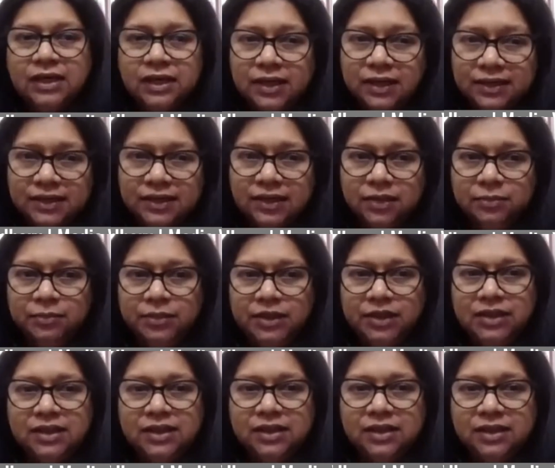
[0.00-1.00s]
ET
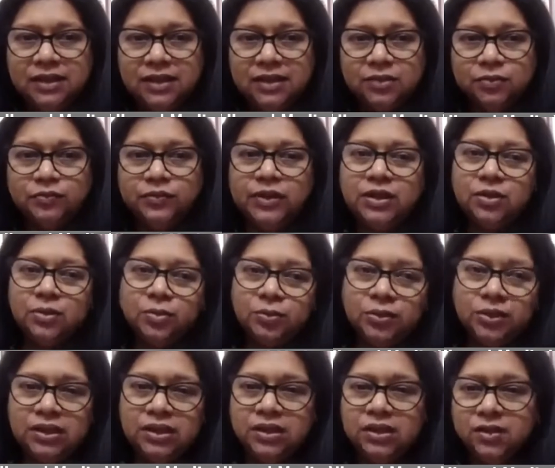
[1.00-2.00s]
Media Net, will only